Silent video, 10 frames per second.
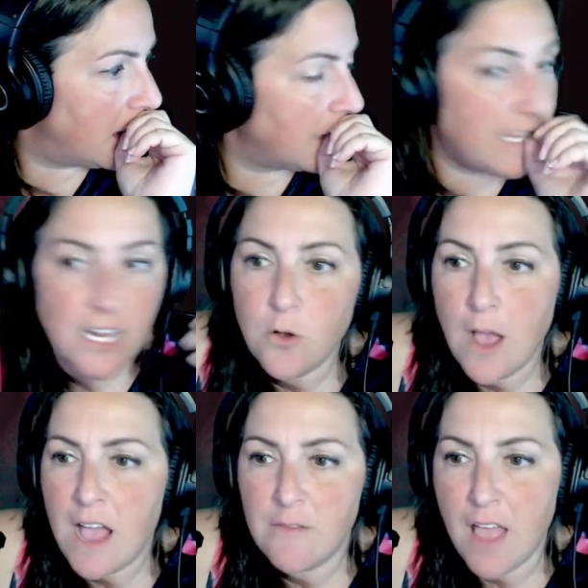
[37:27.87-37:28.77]
they don't
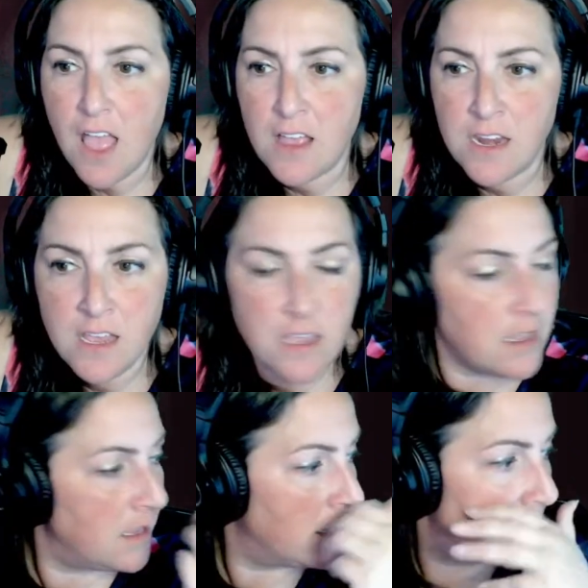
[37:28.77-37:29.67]
have any
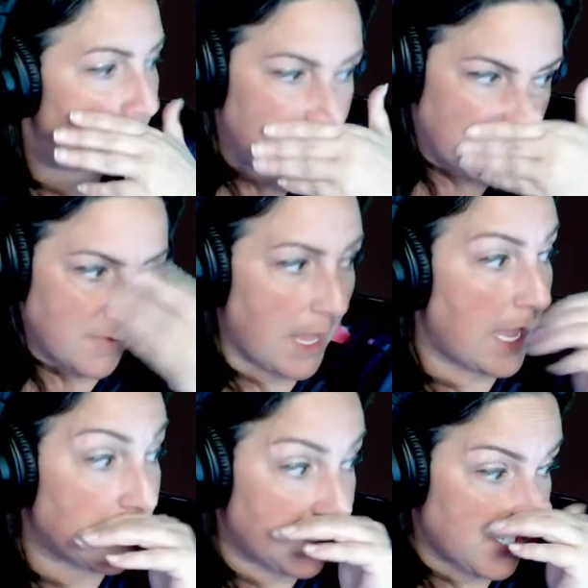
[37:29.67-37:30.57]

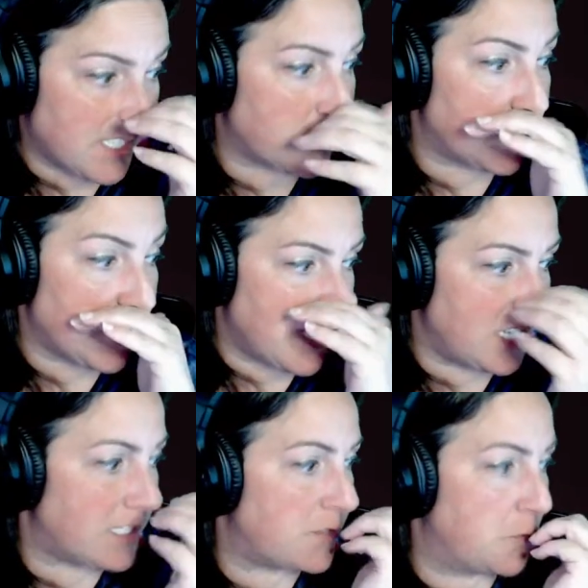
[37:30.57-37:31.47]
ages, which I think
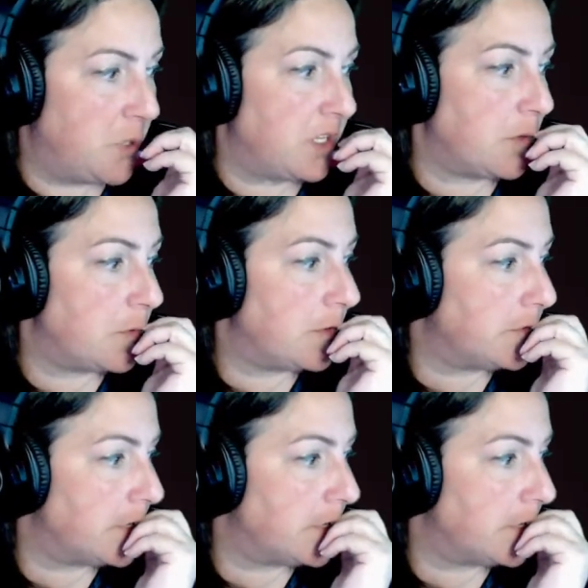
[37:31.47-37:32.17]
is really rude.